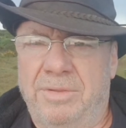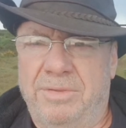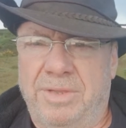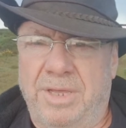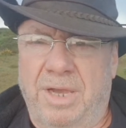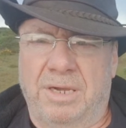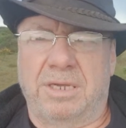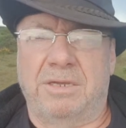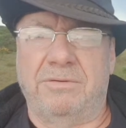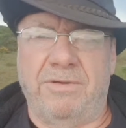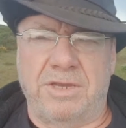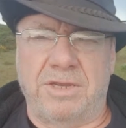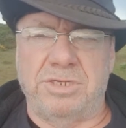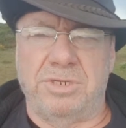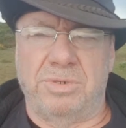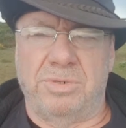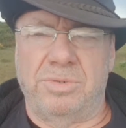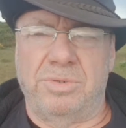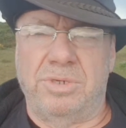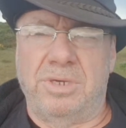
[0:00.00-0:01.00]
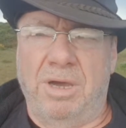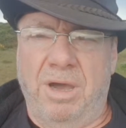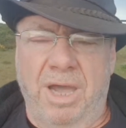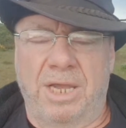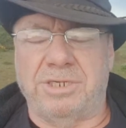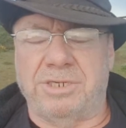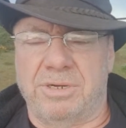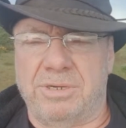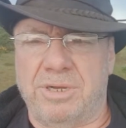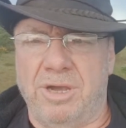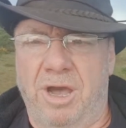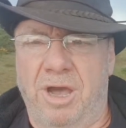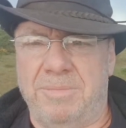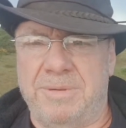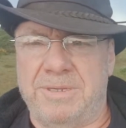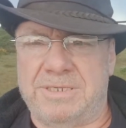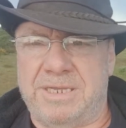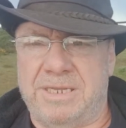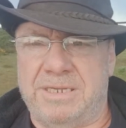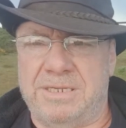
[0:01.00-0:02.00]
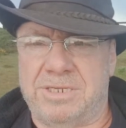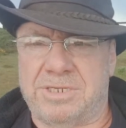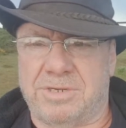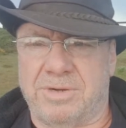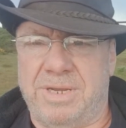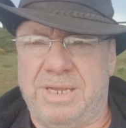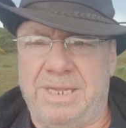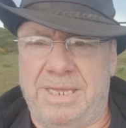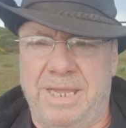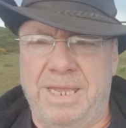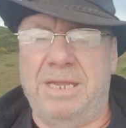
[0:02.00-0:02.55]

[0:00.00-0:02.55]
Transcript: the unconventional hydrocarbons industry